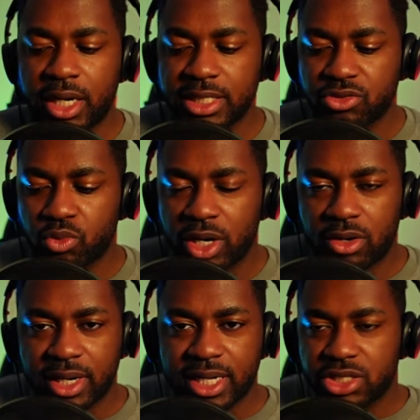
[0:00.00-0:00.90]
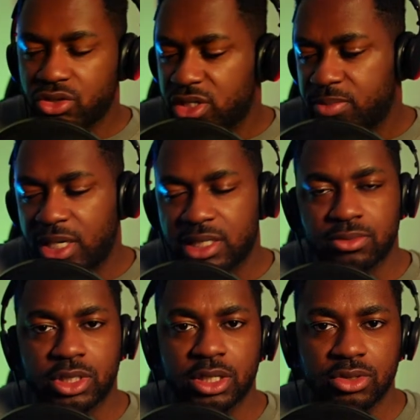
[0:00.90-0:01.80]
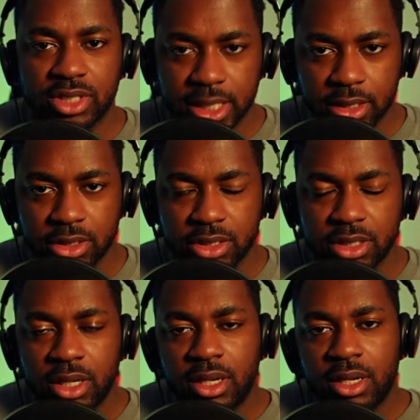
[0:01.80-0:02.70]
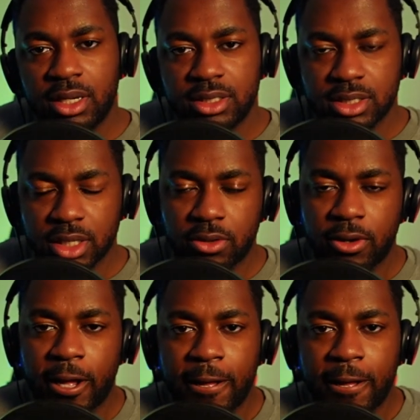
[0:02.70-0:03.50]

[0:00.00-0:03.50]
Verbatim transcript: as well as you're responsible to those sailors. So